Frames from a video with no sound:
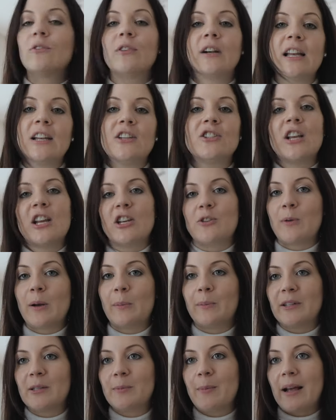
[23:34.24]
really changed my
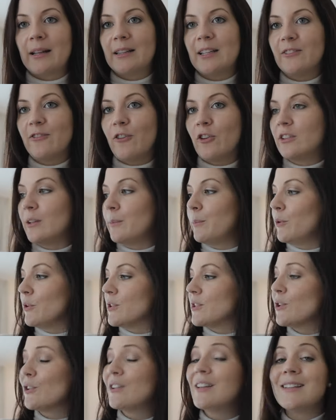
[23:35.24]
perspective on the
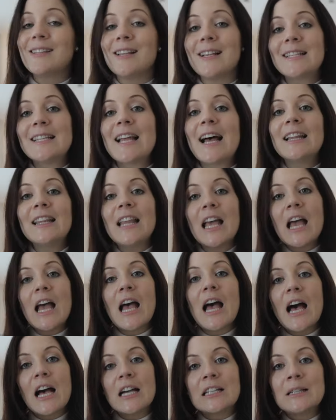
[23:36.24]
boot so this is not
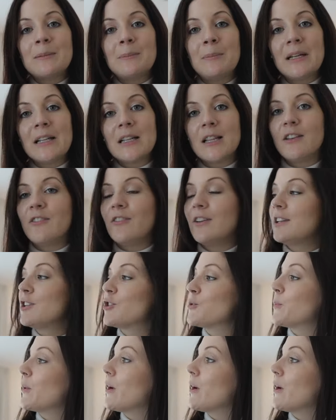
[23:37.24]
a completely finished